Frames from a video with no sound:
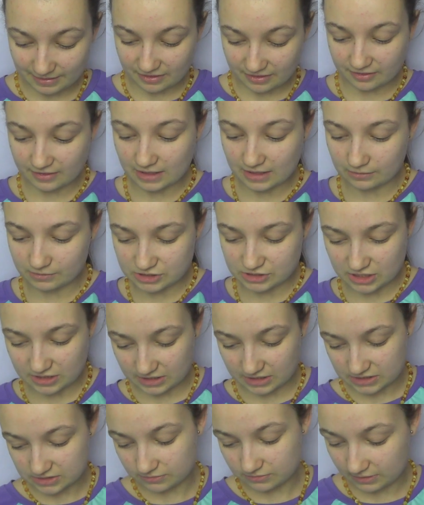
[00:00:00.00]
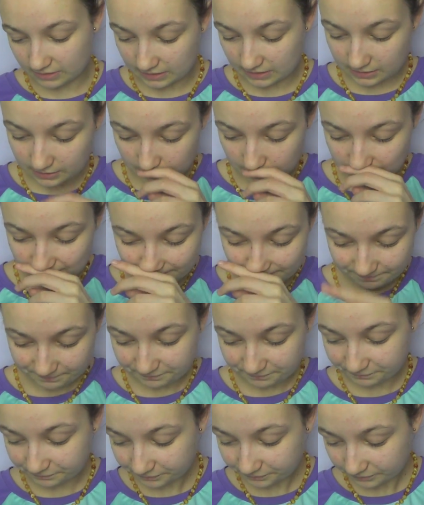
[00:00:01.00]
bit thinner, which I think is really good.
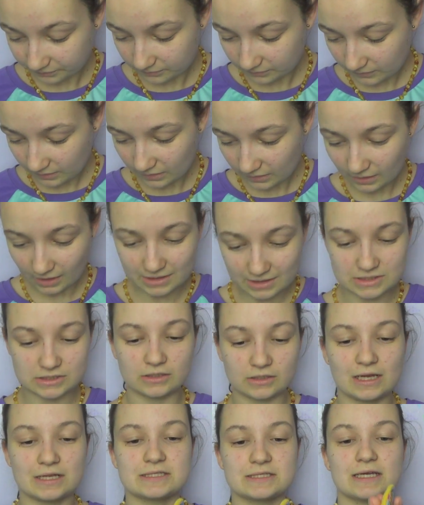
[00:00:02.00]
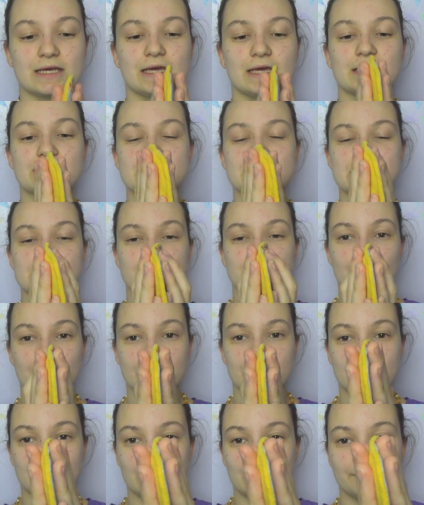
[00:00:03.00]
Let's go down to here. This is
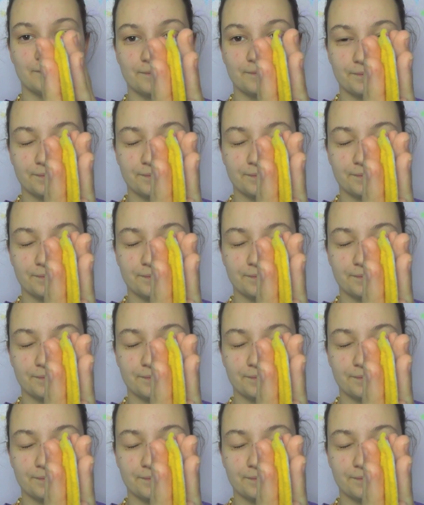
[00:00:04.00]
irregular.